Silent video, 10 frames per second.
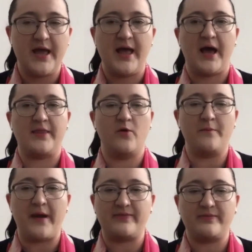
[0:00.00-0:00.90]
no
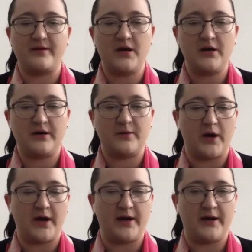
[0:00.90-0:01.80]
matter
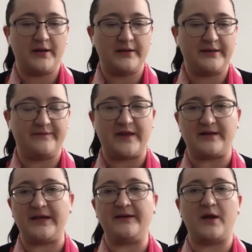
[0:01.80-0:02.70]
while if they
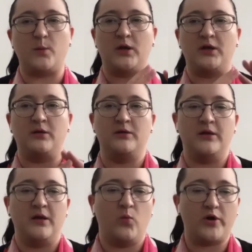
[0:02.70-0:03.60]
think they will
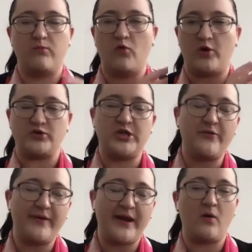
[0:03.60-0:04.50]
work more on
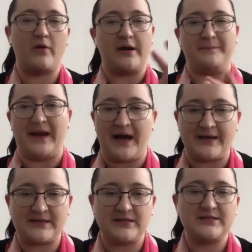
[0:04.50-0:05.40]
theory or on
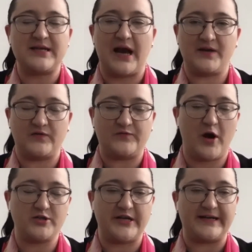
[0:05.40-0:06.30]
applied side of
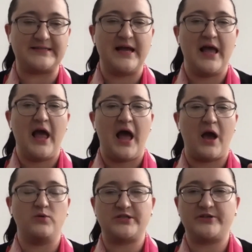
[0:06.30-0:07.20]
projects, I
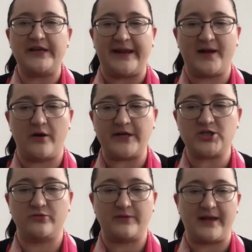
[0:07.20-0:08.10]
would certainly
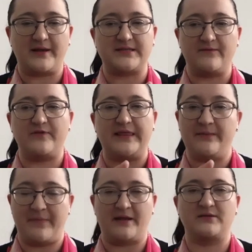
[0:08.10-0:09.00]
encourage to take some
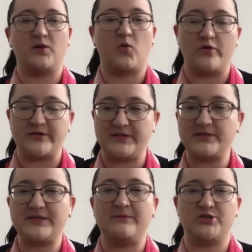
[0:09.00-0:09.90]
fundamental
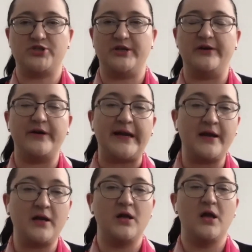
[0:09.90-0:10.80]
courses in machine learning,
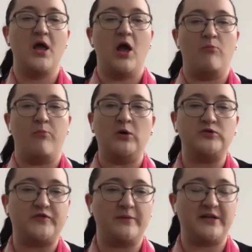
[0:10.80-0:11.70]

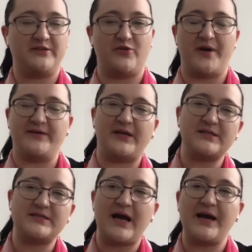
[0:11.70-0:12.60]
both from the
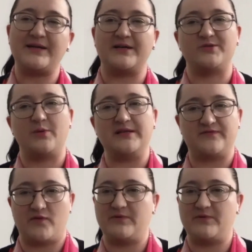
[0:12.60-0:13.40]
theoretical side as well as from the